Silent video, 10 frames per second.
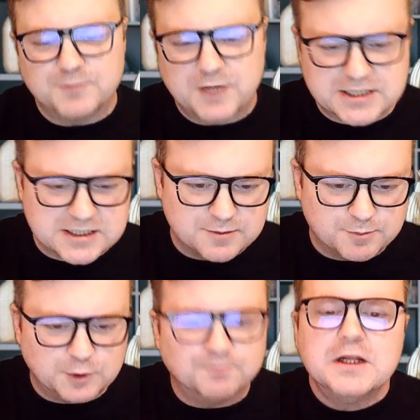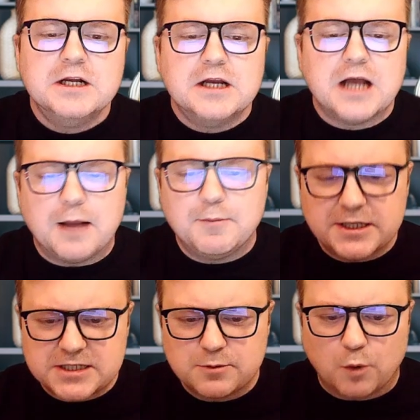
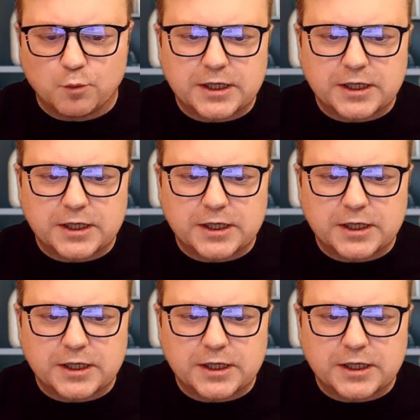Let's see what we